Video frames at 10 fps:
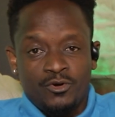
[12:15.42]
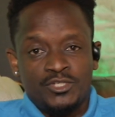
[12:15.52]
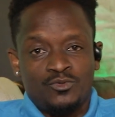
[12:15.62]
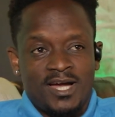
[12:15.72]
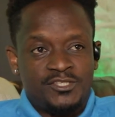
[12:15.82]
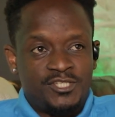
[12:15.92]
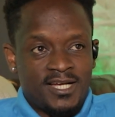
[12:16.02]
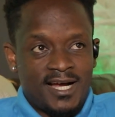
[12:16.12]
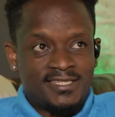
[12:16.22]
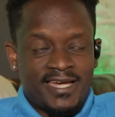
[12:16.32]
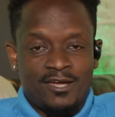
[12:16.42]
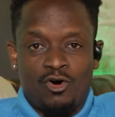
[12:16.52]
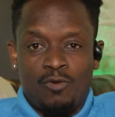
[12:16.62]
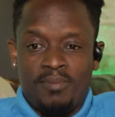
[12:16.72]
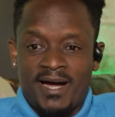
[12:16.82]
you is watching us, I
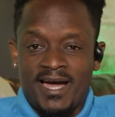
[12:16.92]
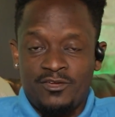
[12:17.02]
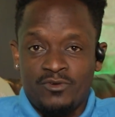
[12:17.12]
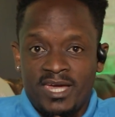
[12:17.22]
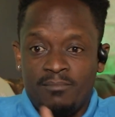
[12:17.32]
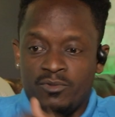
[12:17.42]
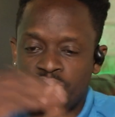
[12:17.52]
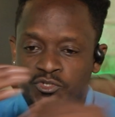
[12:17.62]
hope you're able